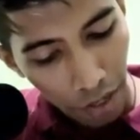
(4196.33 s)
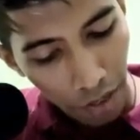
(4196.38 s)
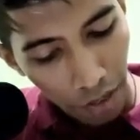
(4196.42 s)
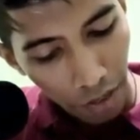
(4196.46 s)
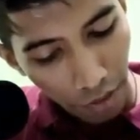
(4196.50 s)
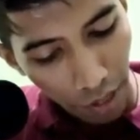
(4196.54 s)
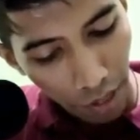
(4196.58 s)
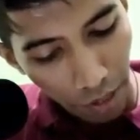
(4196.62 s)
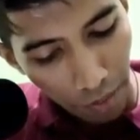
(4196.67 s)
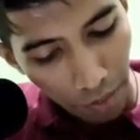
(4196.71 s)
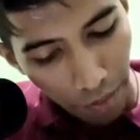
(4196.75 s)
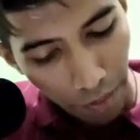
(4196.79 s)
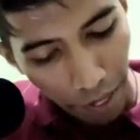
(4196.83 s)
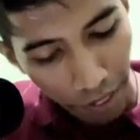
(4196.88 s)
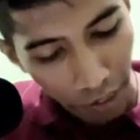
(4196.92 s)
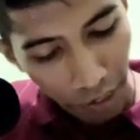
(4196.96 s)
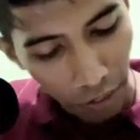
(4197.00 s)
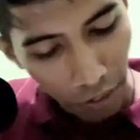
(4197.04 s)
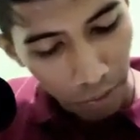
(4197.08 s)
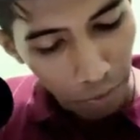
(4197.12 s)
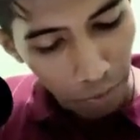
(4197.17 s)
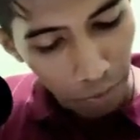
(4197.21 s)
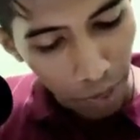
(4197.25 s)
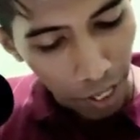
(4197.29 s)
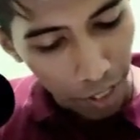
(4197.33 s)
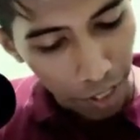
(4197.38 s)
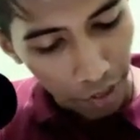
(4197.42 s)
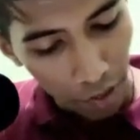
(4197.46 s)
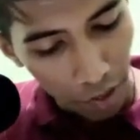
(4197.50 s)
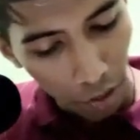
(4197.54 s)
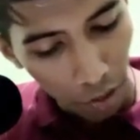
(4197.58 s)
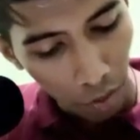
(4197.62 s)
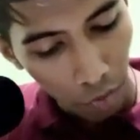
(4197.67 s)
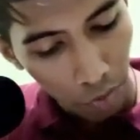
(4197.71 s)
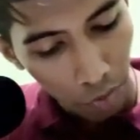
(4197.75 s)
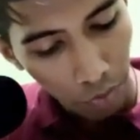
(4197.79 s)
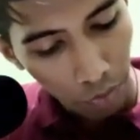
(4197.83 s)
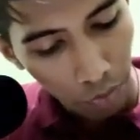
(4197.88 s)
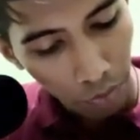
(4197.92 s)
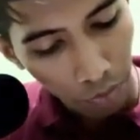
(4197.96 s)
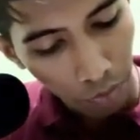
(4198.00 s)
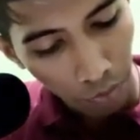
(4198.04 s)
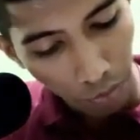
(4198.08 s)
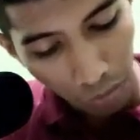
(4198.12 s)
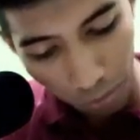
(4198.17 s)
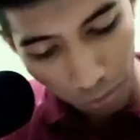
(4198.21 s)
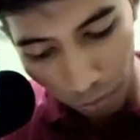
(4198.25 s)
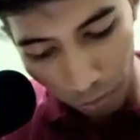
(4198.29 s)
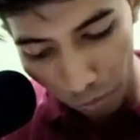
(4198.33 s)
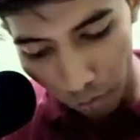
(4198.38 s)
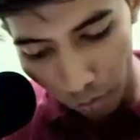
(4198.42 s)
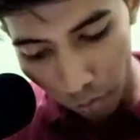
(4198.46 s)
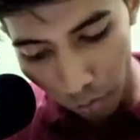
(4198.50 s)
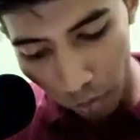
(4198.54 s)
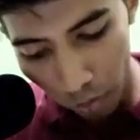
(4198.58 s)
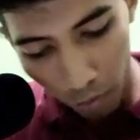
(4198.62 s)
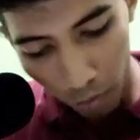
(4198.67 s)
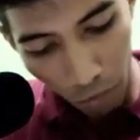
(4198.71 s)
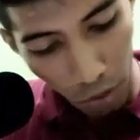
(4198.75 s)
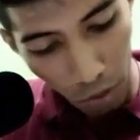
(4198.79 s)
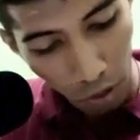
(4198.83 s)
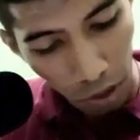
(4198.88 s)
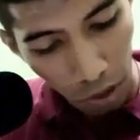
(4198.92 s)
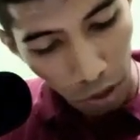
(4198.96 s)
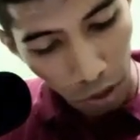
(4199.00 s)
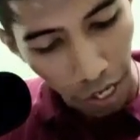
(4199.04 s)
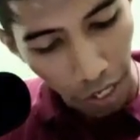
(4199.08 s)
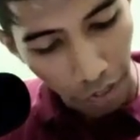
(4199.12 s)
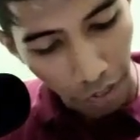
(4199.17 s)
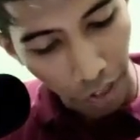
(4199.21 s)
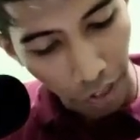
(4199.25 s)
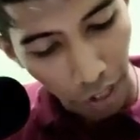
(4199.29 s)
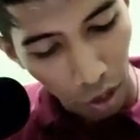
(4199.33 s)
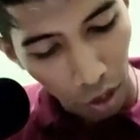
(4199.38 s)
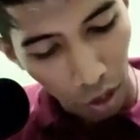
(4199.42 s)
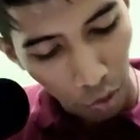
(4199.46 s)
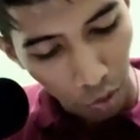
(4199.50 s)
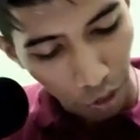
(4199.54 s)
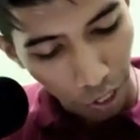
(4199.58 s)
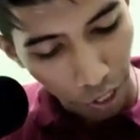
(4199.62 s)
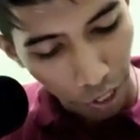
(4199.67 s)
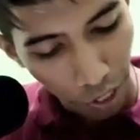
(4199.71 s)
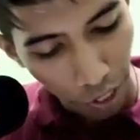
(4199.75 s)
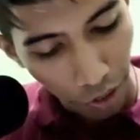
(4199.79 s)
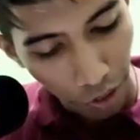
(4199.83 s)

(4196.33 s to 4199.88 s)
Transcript: the maximum right now and the count right now.